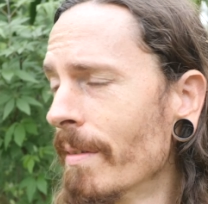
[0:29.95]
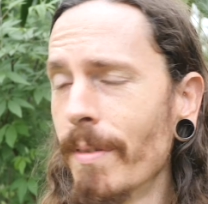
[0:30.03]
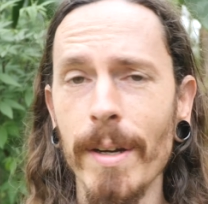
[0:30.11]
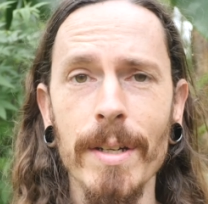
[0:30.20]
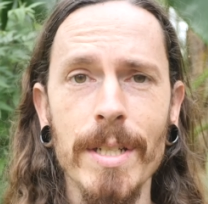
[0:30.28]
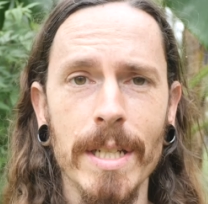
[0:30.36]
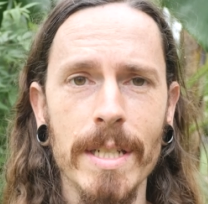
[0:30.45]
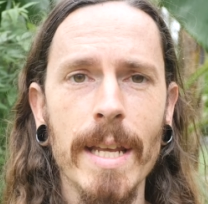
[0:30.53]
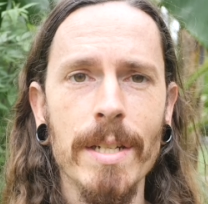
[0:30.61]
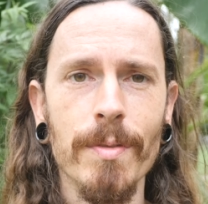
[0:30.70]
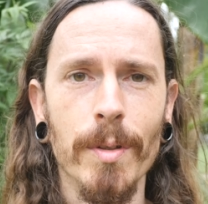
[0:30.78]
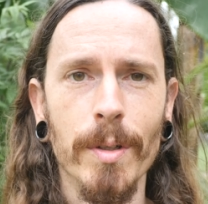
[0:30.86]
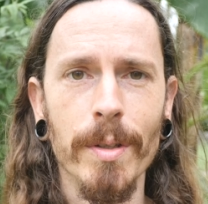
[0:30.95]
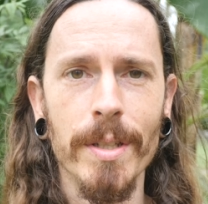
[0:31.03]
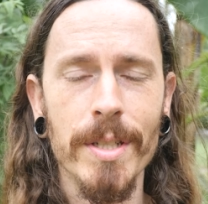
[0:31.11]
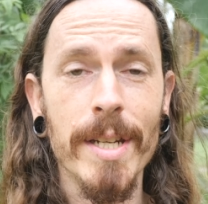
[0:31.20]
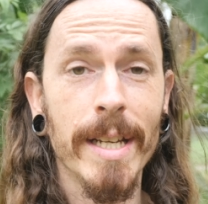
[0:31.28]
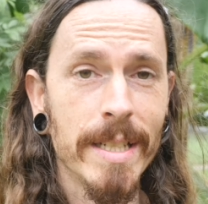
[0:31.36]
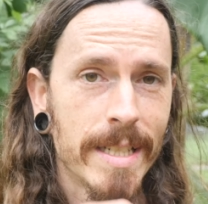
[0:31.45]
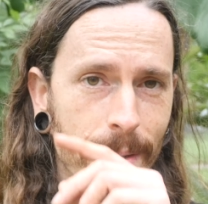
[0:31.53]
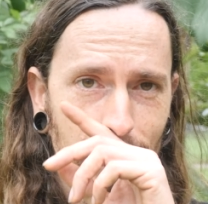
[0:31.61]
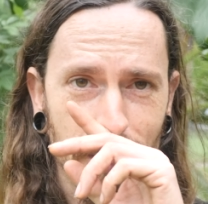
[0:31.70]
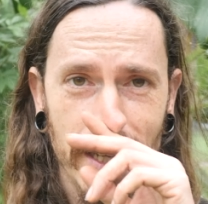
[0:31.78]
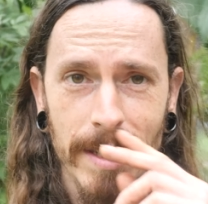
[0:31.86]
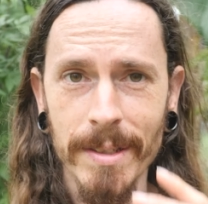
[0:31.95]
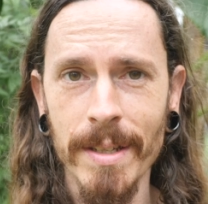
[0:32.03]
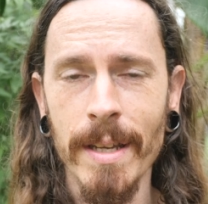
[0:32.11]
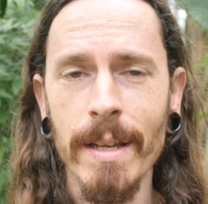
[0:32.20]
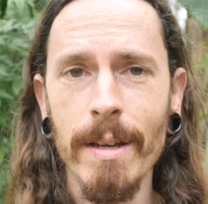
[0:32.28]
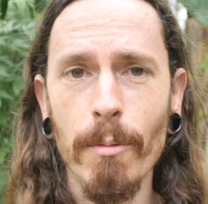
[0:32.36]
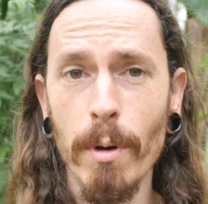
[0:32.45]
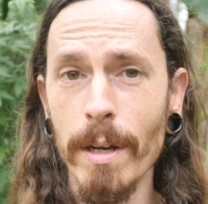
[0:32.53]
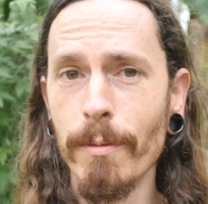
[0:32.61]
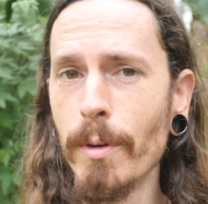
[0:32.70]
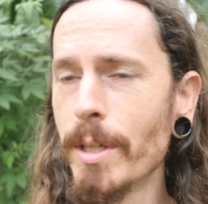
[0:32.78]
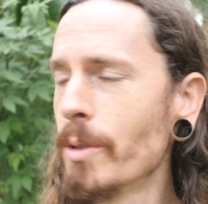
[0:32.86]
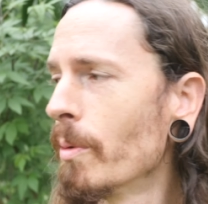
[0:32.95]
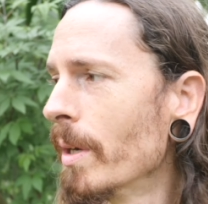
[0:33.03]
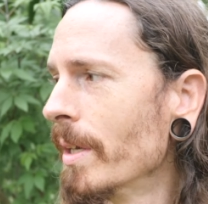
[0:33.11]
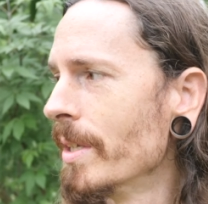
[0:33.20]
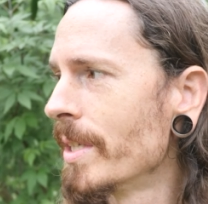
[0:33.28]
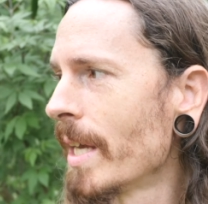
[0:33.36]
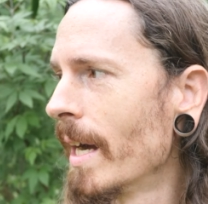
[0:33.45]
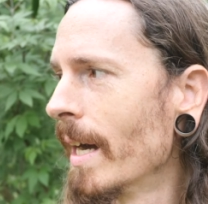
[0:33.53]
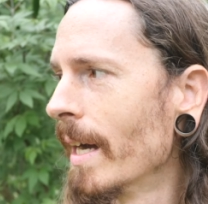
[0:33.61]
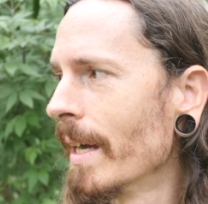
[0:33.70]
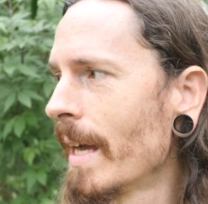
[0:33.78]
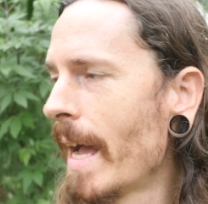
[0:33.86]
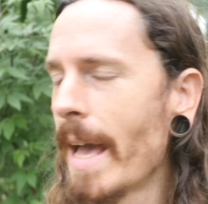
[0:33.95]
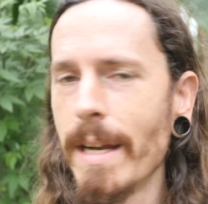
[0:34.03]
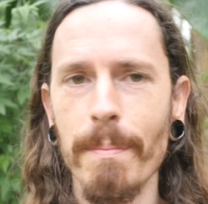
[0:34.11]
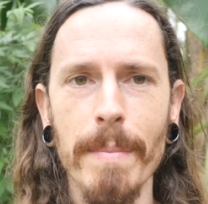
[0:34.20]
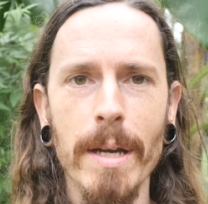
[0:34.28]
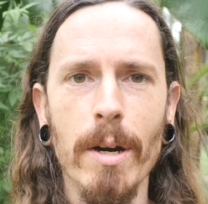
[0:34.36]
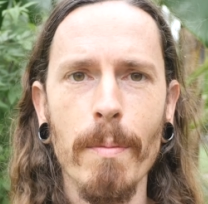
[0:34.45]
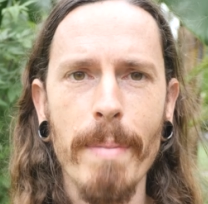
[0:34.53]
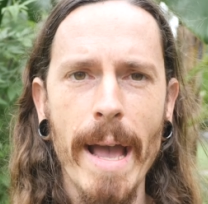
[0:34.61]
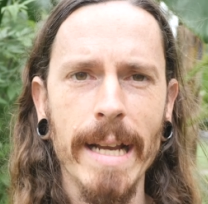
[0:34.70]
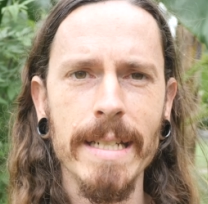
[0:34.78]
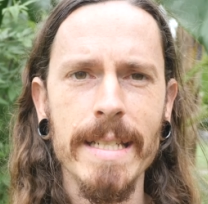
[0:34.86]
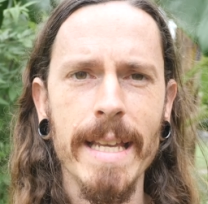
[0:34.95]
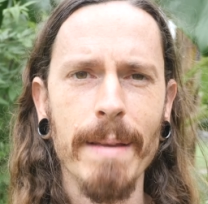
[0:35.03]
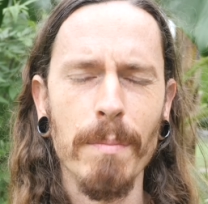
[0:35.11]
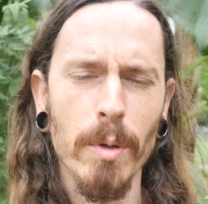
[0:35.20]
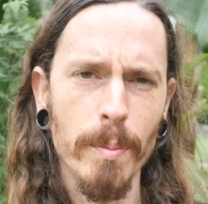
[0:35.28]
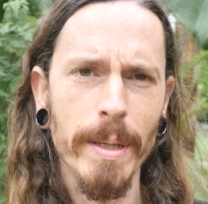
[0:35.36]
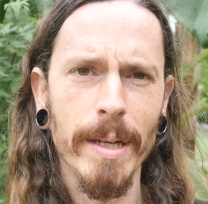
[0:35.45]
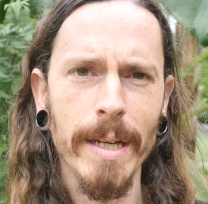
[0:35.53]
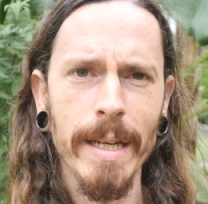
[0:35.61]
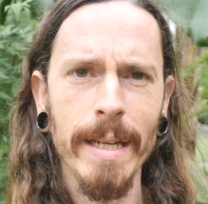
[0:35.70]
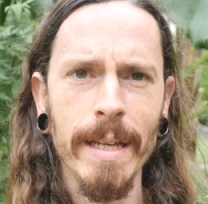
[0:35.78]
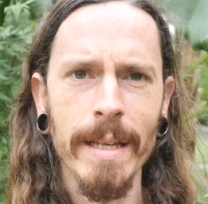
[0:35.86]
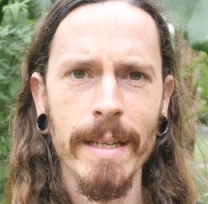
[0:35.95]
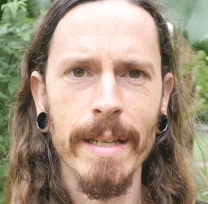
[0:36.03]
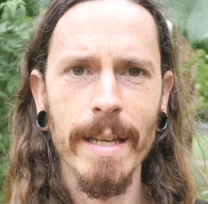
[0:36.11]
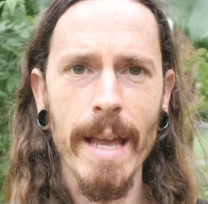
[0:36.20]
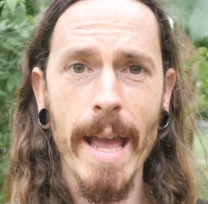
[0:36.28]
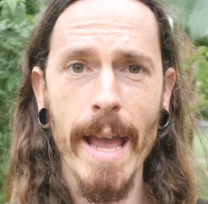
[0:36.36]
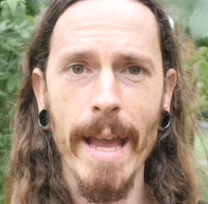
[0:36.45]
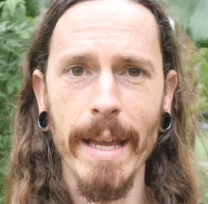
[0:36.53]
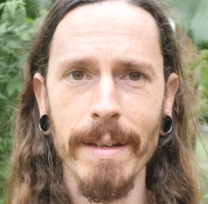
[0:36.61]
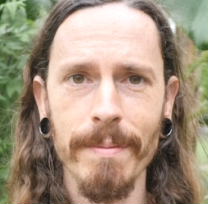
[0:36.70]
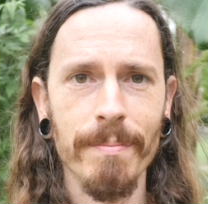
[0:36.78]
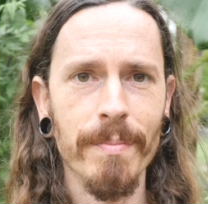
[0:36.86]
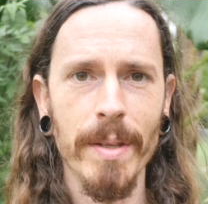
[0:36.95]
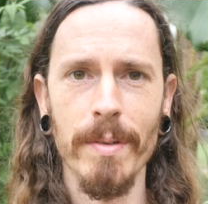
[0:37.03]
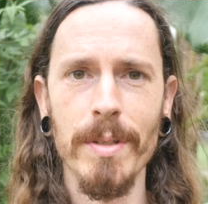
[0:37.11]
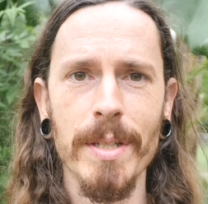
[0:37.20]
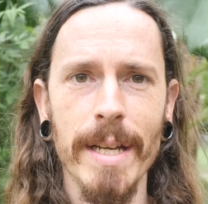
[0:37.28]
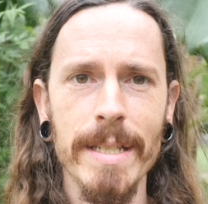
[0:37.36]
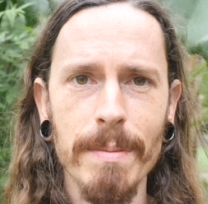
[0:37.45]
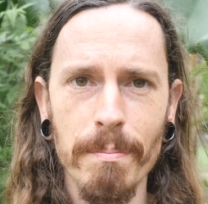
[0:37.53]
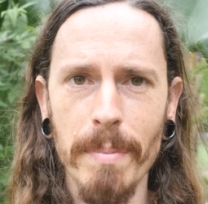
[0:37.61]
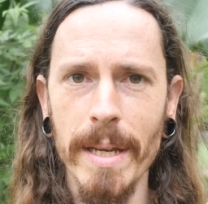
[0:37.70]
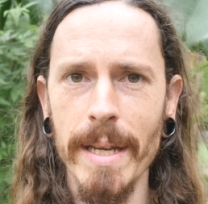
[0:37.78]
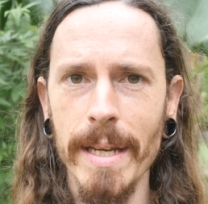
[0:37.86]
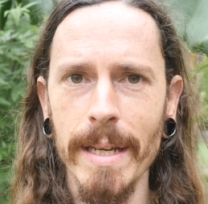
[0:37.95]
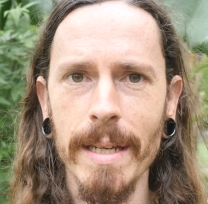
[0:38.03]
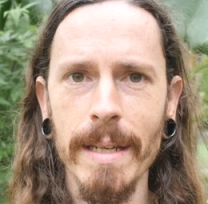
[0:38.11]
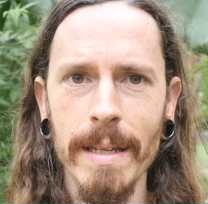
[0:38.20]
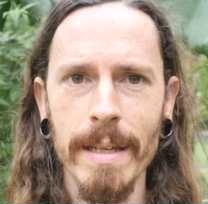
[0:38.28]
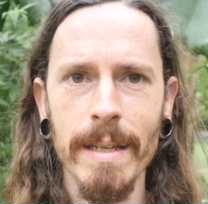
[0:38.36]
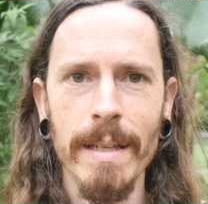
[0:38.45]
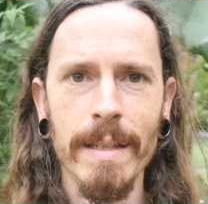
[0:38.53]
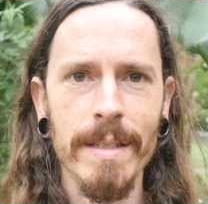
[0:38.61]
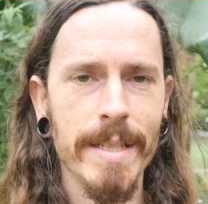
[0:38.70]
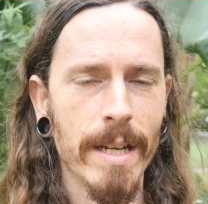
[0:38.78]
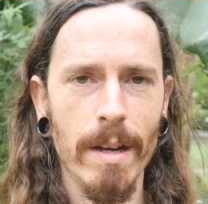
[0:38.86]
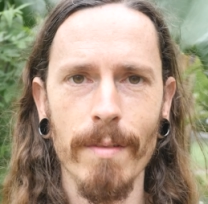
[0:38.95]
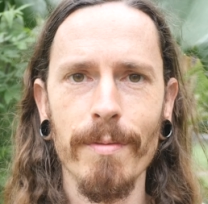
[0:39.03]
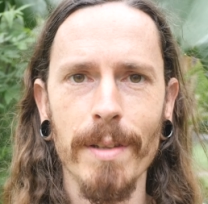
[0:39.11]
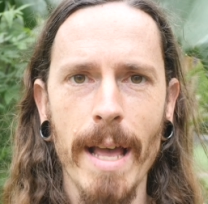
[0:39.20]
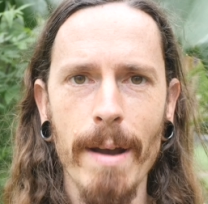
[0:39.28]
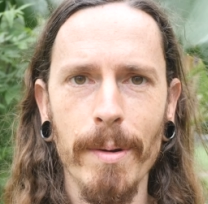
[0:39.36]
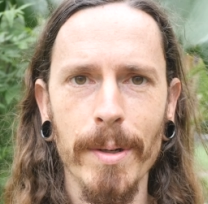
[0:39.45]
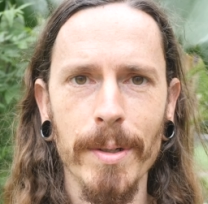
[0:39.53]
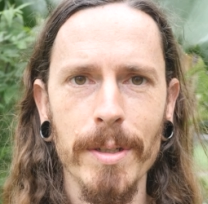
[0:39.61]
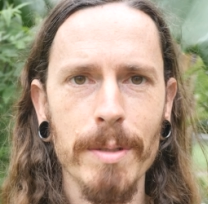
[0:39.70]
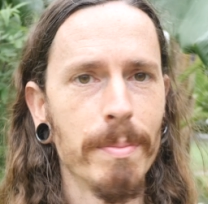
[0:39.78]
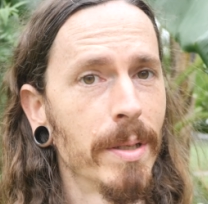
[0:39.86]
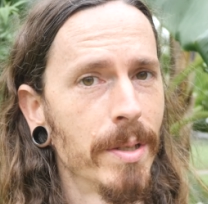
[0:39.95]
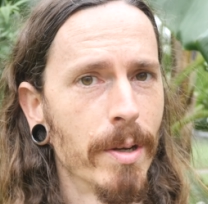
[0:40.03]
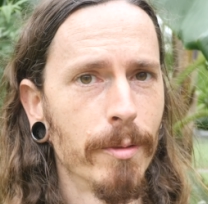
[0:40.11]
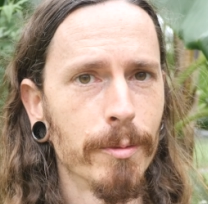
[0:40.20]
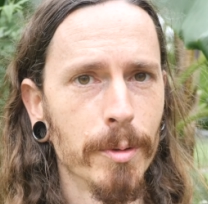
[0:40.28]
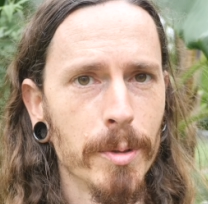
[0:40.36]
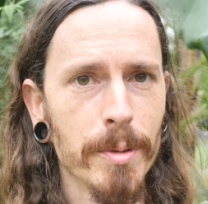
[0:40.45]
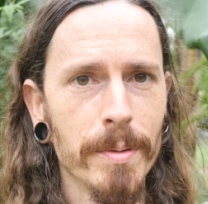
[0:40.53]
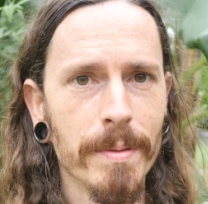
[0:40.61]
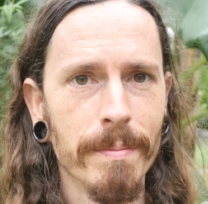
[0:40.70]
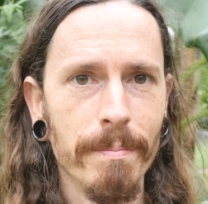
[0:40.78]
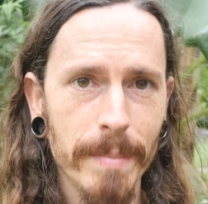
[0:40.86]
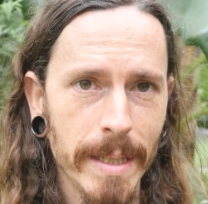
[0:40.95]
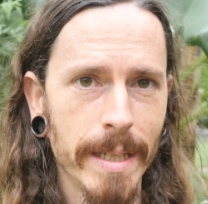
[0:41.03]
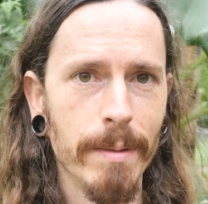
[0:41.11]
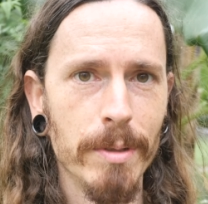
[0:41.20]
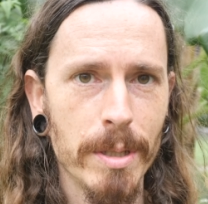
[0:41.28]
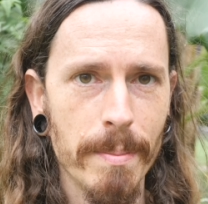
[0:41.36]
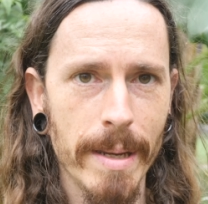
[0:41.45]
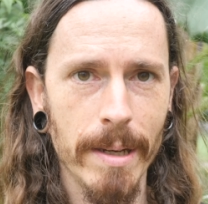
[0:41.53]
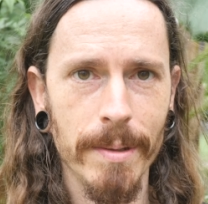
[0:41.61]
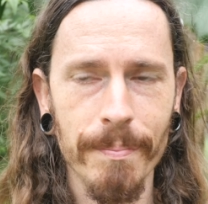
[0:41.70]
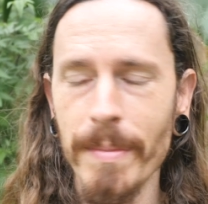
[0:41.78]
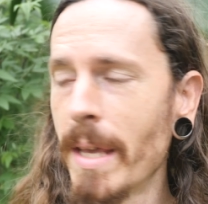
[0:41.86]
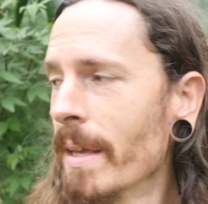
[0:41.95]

very successful this second time around. One of which was uh, I had a male Pakistan mulberry and it was nice and big, set off flowers, but no fruit, meaning it was a male.